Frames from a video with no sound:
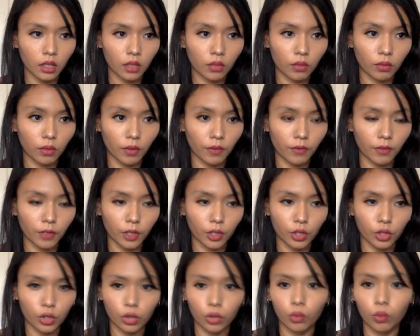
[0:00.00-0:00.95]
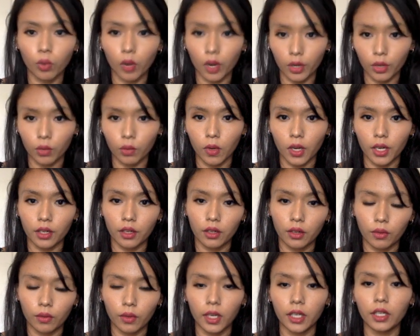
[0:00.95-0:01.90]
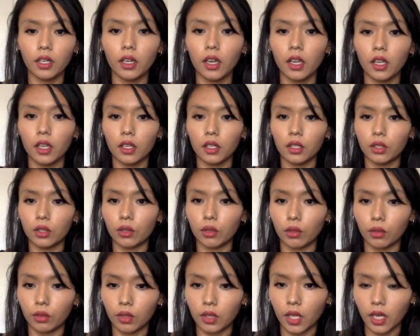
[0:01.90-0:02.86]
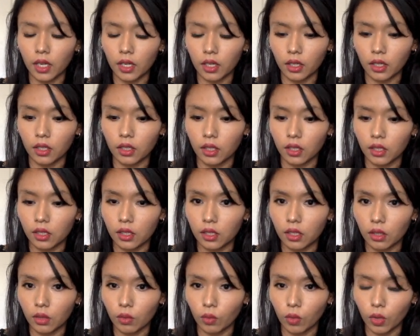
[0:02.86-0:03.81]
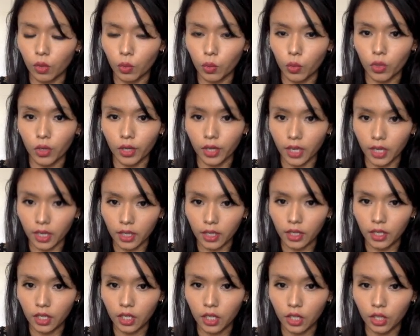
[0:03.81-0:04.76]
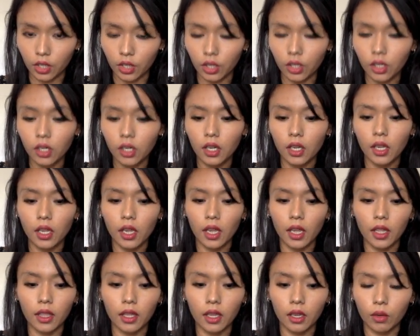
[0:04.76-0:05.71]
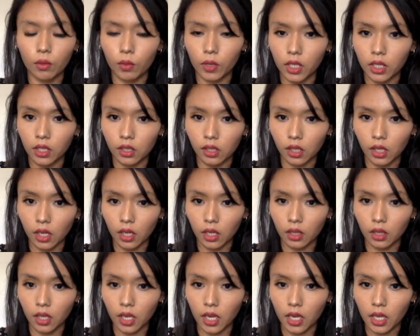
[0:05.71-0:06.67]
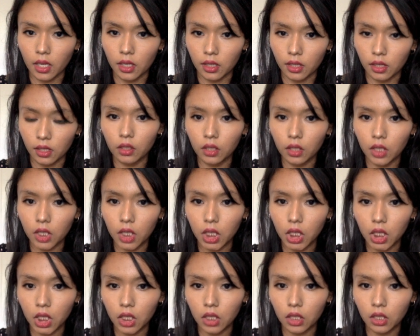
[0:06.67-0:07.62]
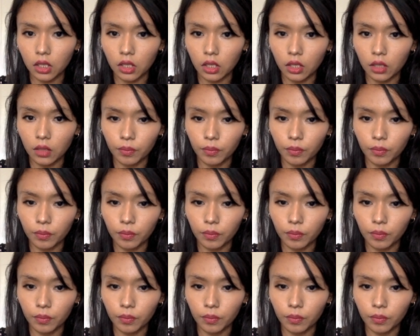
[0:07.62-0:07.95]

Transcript: refers to 101 right so that is what we're getting here and then we can say let t